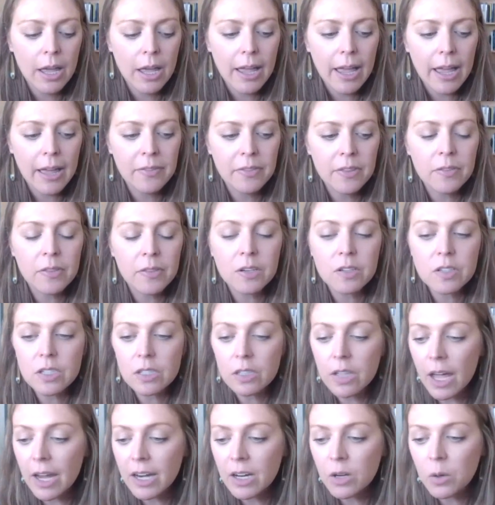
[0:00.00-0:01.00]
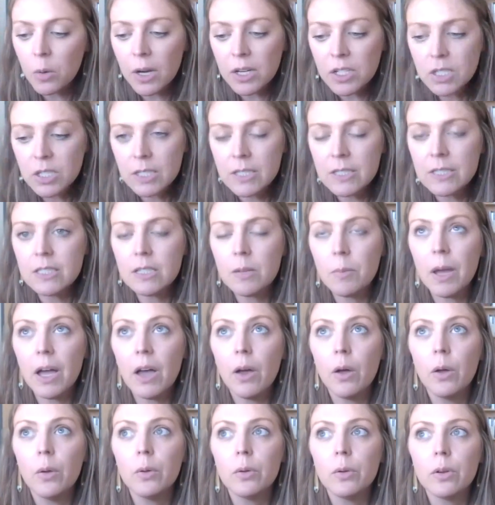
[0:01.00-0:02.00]
And then there's a lot of questions
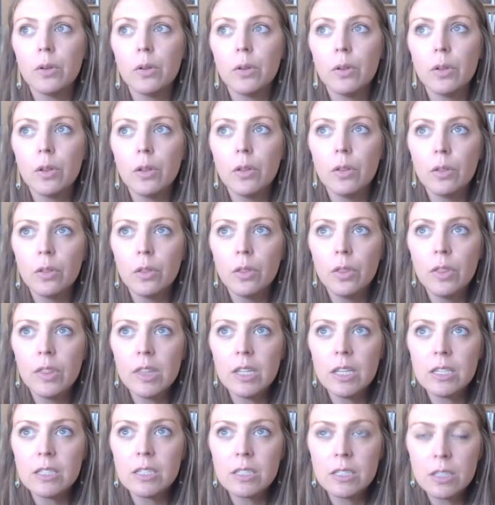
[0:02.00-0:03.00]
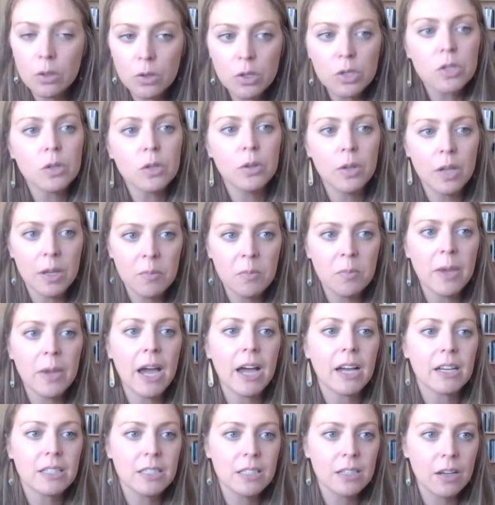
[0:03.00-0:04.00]
about the social
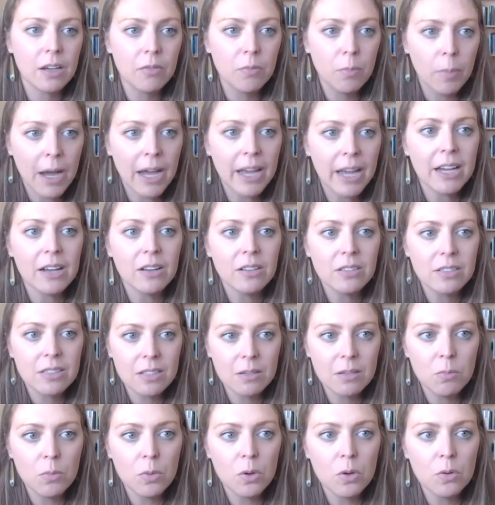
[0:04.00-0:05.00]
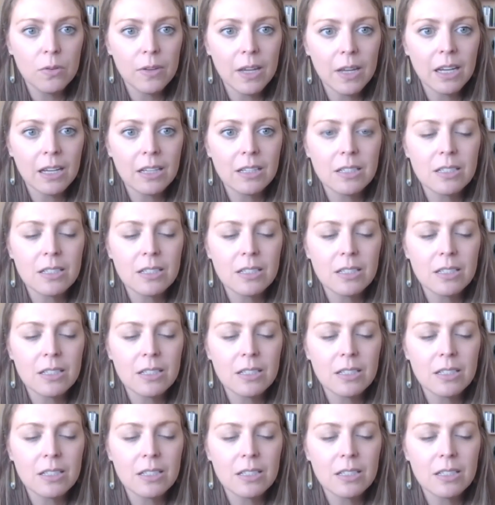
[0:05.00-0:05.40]
impacts of buyouts and moving.